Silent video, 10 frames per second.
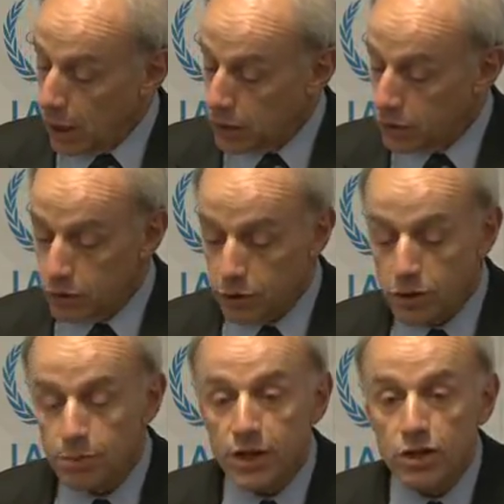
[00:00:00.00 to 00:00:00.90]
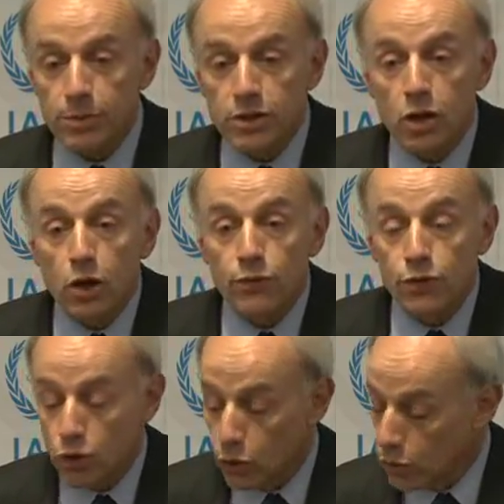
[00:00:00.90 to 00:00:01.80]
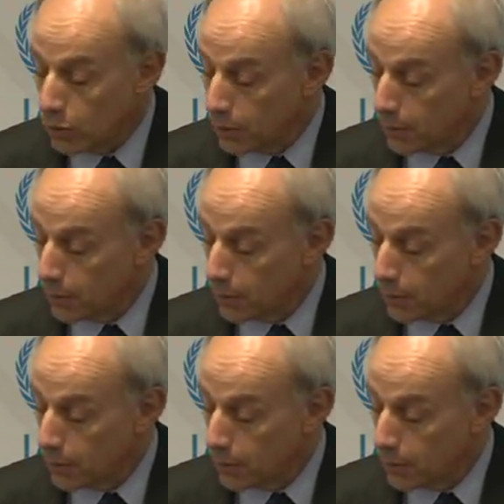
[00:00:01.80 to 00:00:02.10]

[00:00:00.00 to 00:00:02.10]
As concerns measurements offshore,